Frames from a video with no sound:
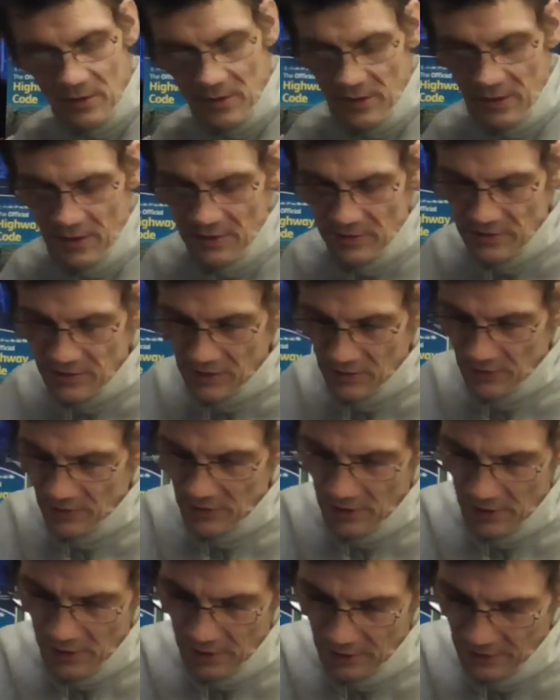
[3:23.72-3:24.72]

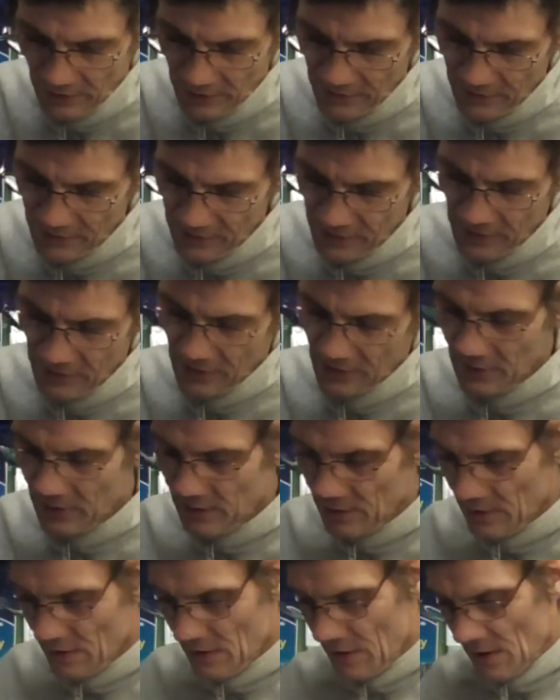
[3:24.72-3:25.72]
interior lights.
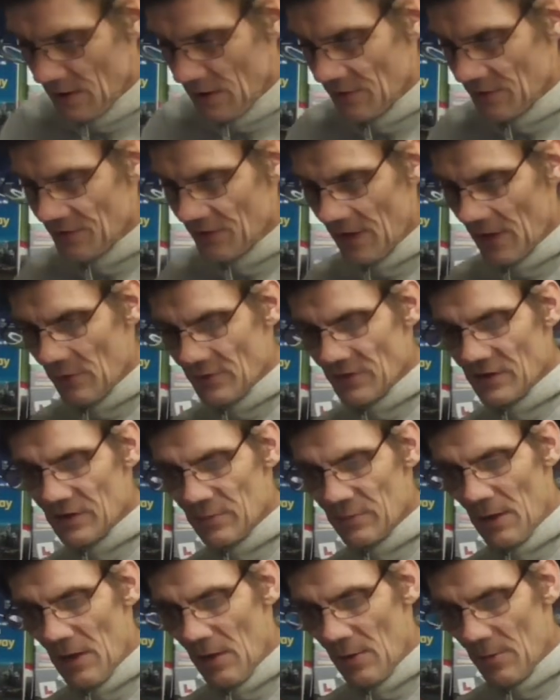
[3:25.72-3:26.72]
So that was
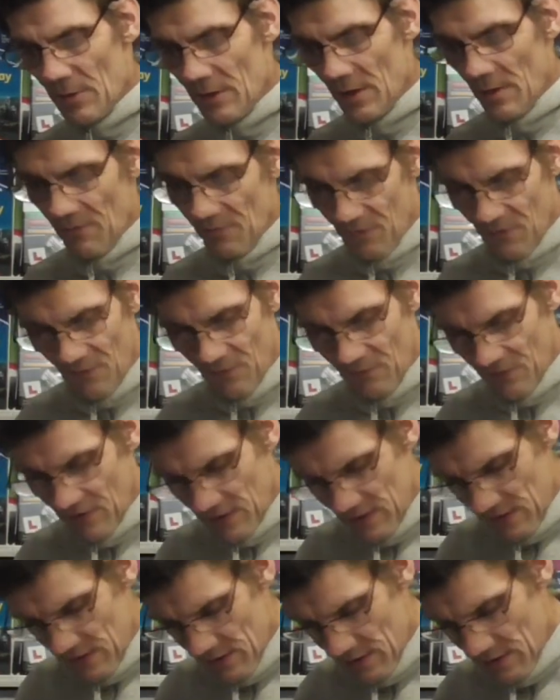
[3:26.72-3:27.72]
experiment number
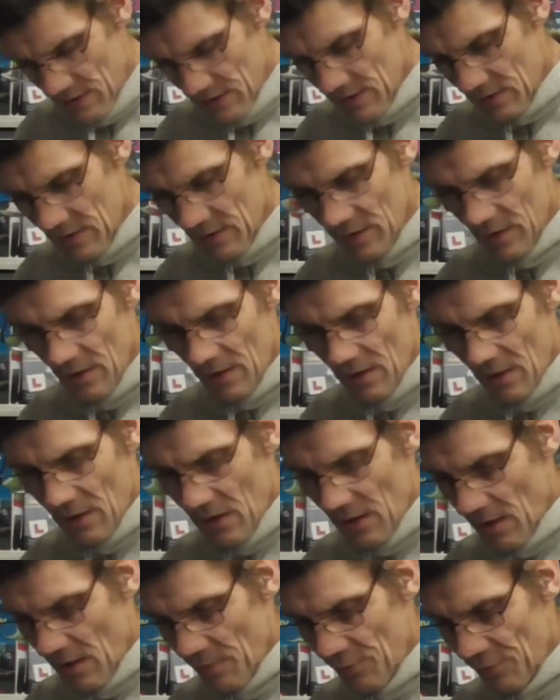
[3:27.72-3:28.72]
15, a